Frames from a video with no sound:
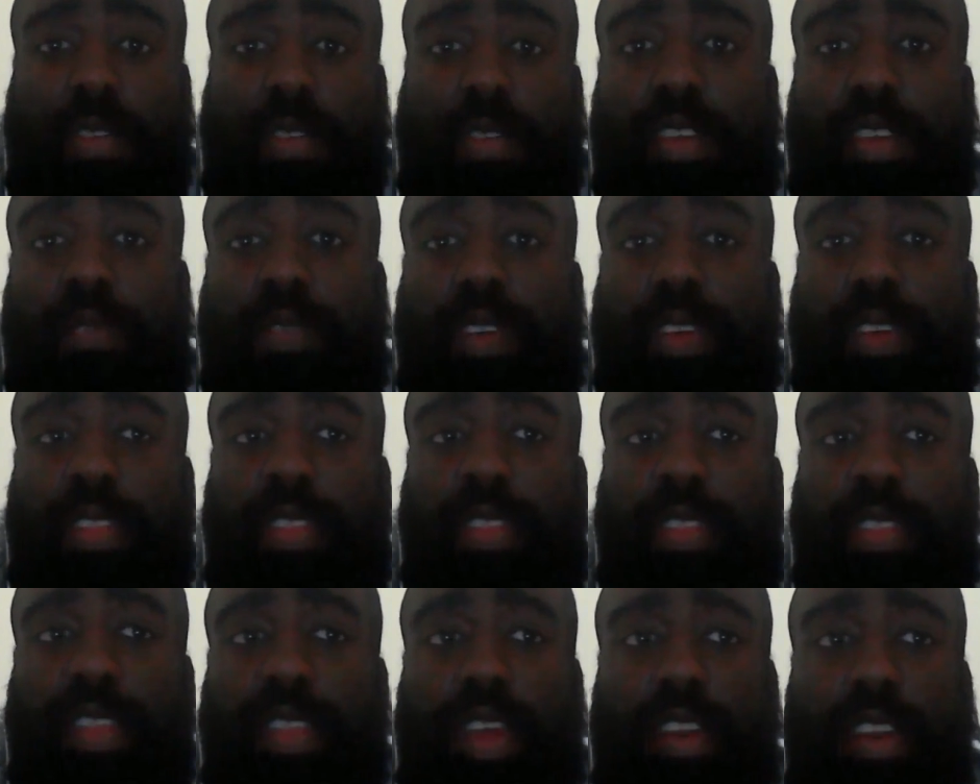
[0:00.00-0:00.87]
or something
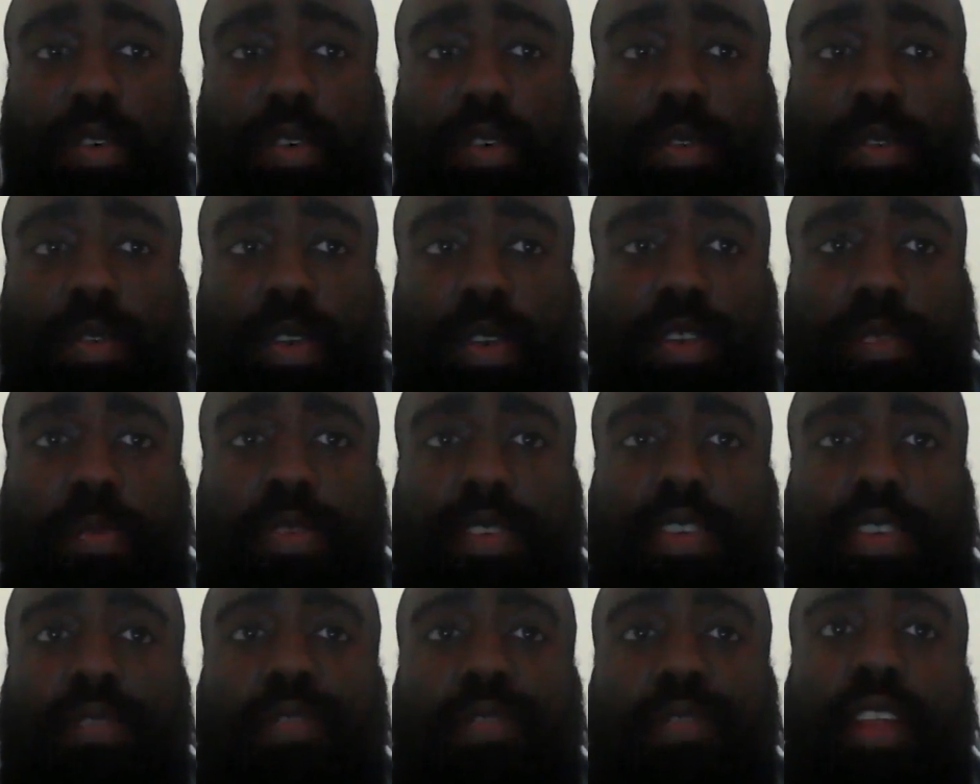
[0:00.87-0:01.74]
that you're
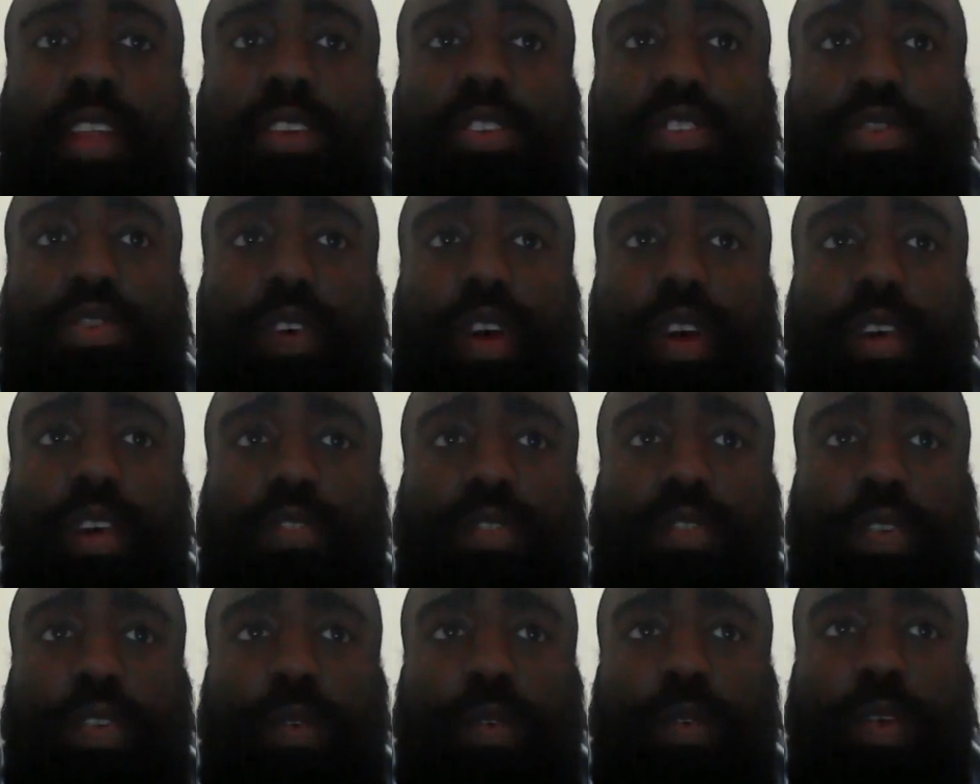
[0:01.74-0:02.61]
specifically trying
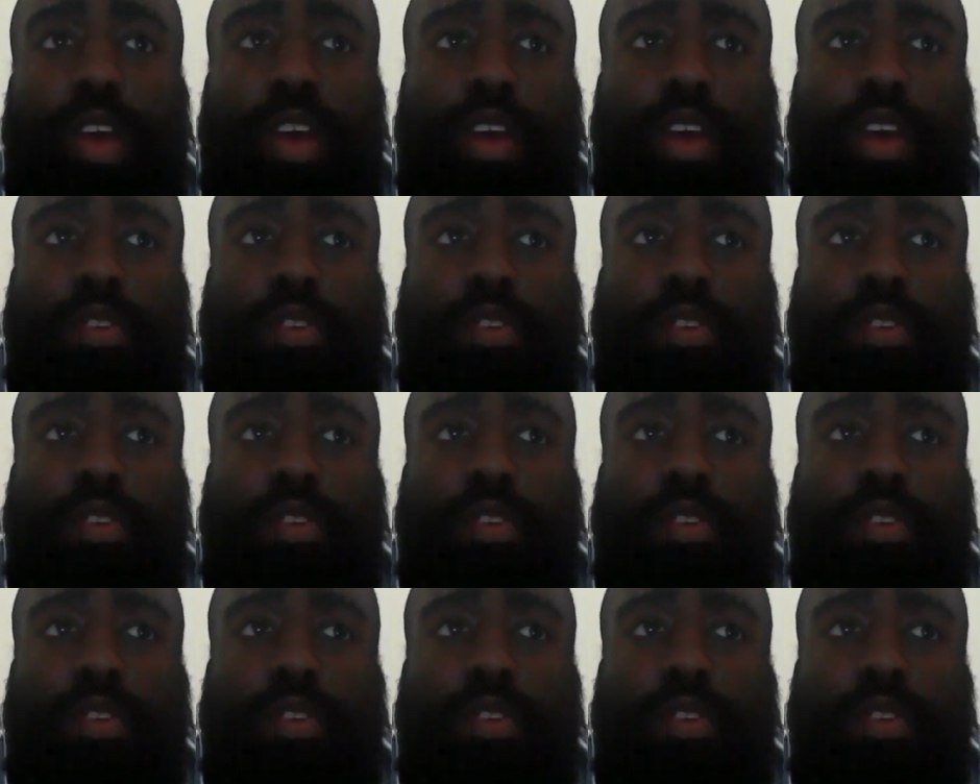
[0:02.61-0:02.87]
to